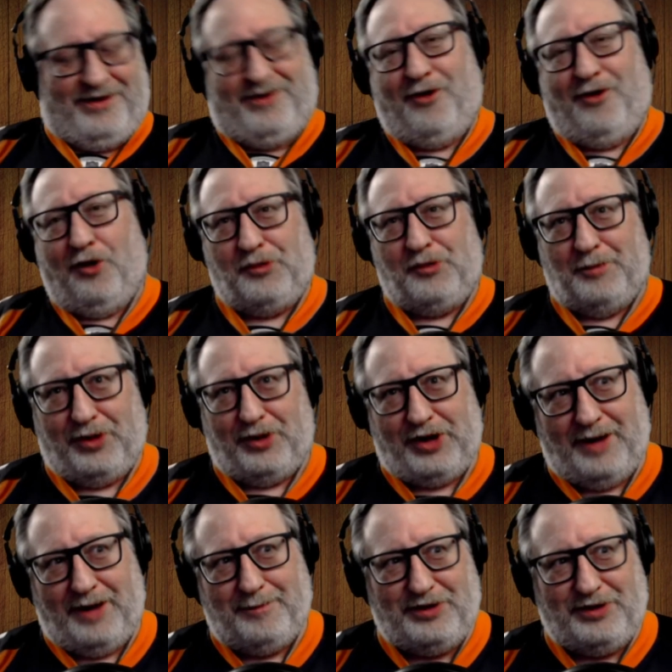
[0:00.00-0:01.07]
Ultimately,
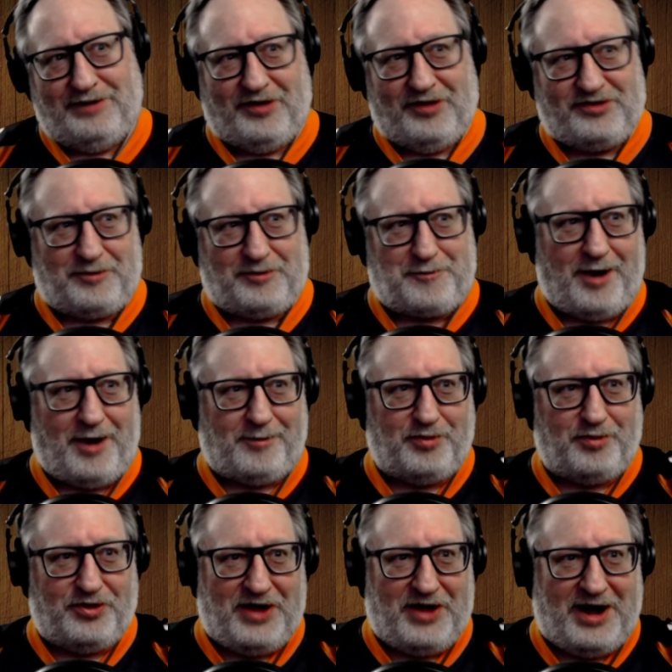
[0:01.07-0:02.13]
I believe that's
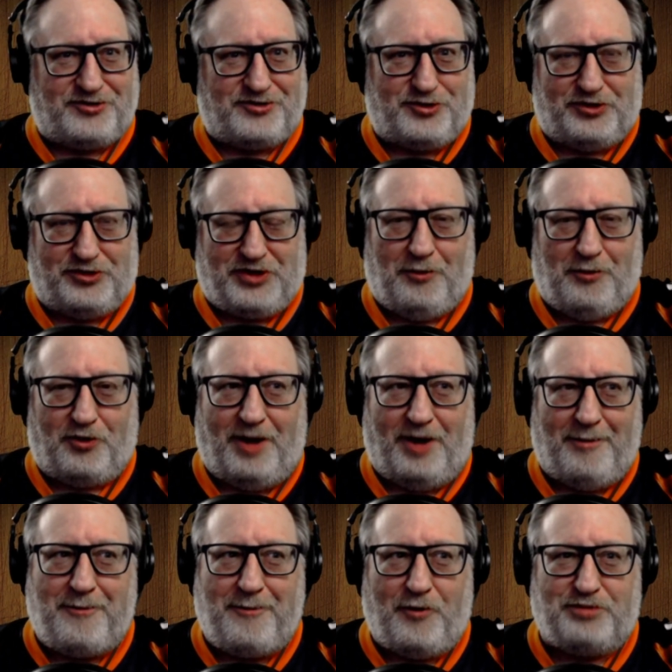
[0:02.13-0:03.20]
probably the answer that they will come
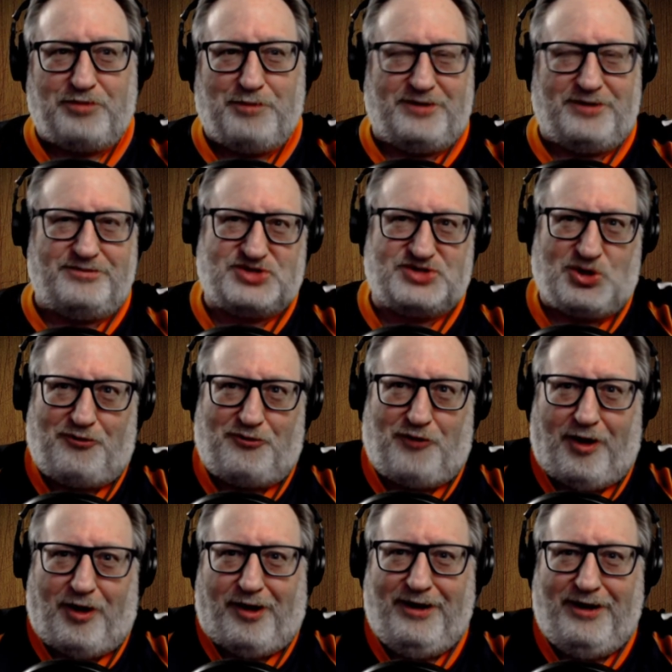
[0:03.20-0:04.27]
up with, but so
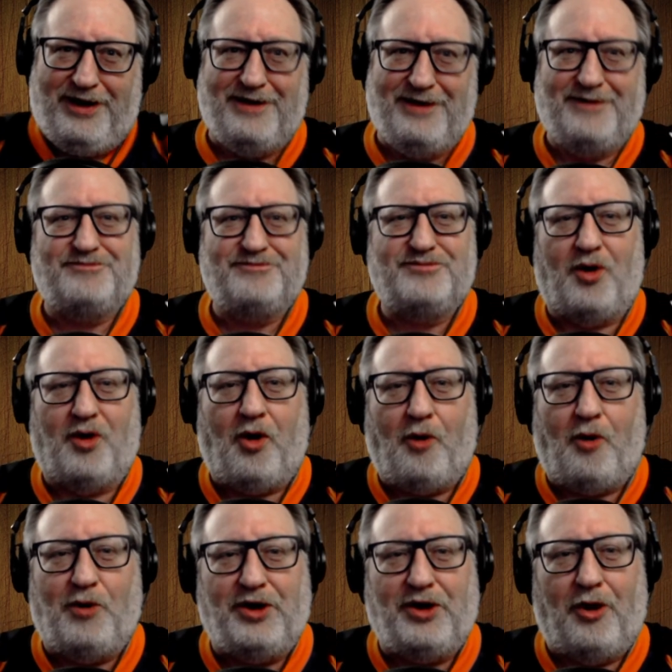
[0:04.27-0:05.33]
far, all
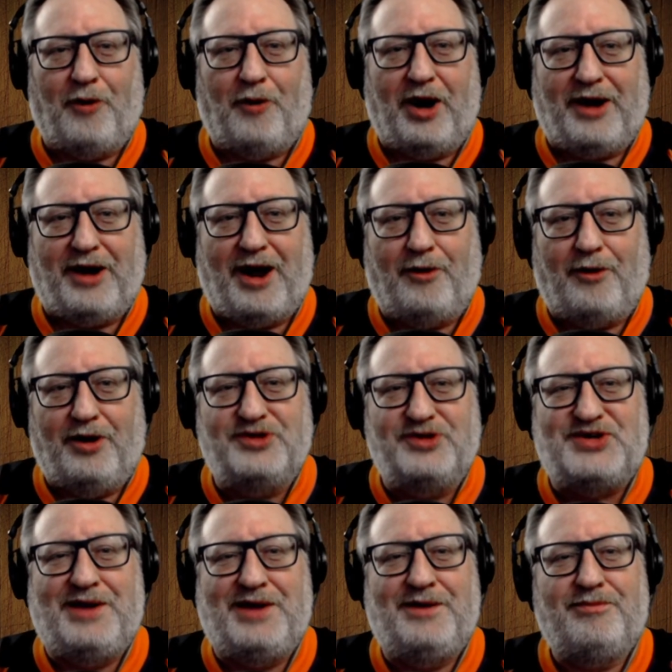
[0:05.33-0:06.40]
we know right now is
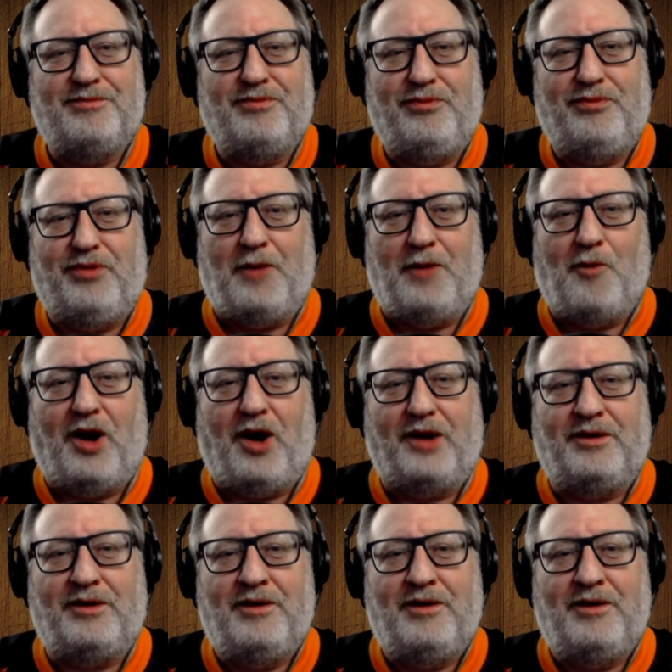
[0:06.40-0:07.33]
they want